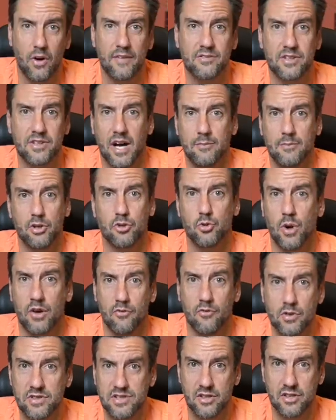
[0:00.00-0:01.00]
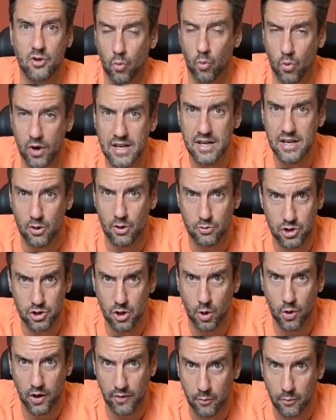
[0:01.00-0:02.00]
have time to do every single radio
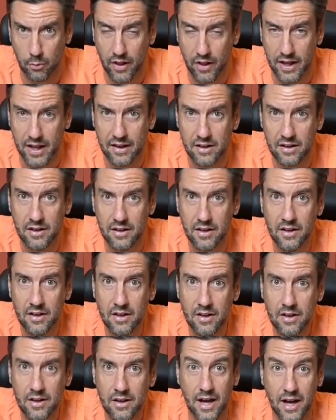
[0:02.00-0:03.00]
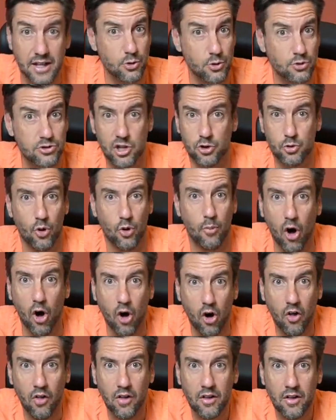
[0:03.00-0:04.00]
show on the planet. I used to do them
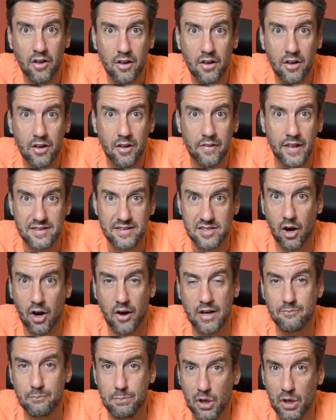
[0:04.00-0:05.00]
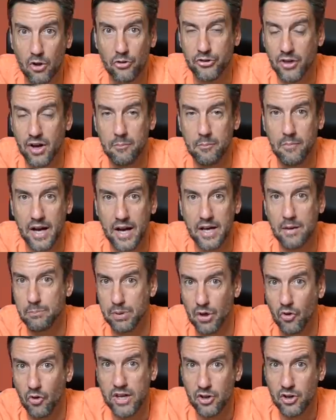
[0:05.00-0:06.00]
all. That's how I built up my
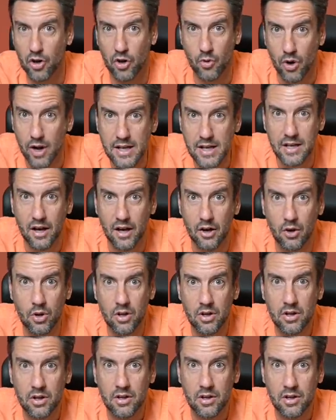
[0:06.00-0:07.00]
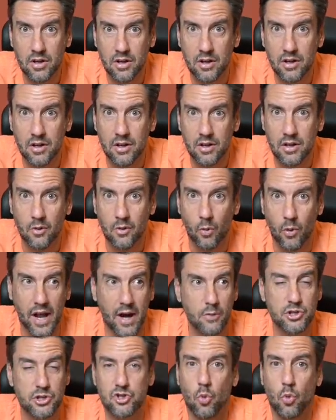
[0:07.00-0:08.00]
ability on radio. When I
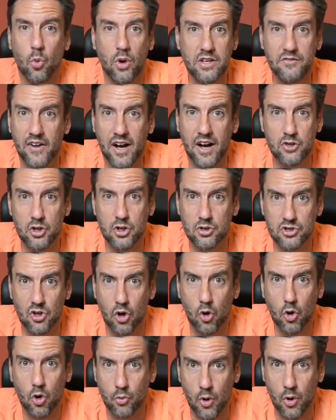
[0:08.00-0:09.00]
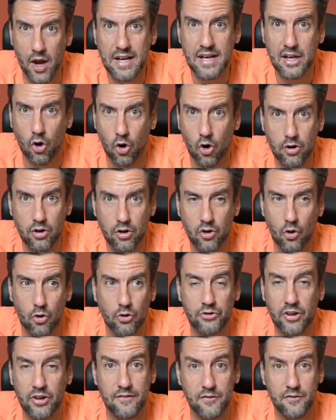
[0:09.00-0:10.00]
was twenty-five years old writing
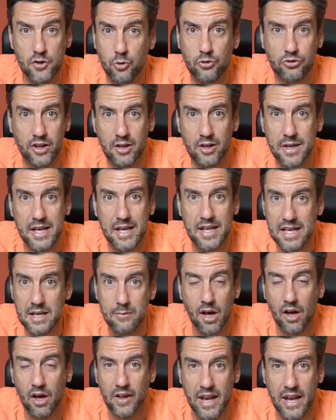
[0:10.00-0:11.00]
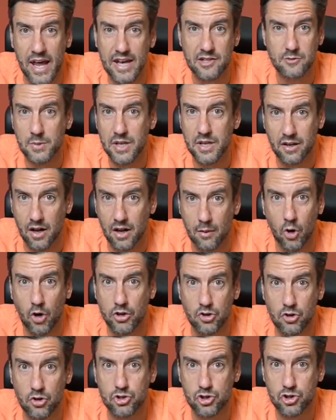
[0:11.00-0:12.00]
articles, if you sent me an email and asked me to come
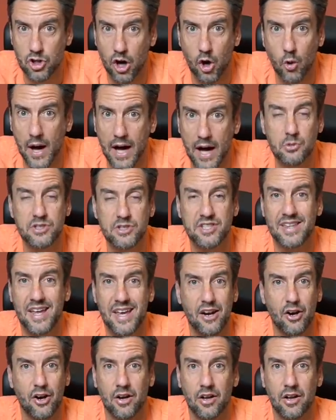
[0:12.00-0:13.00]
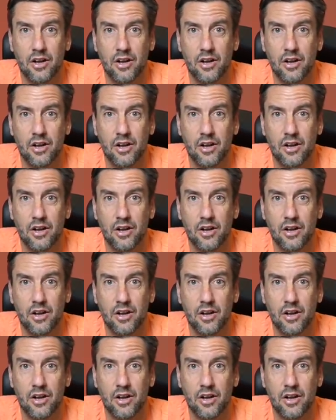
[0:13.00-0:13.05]
on your show, I was there.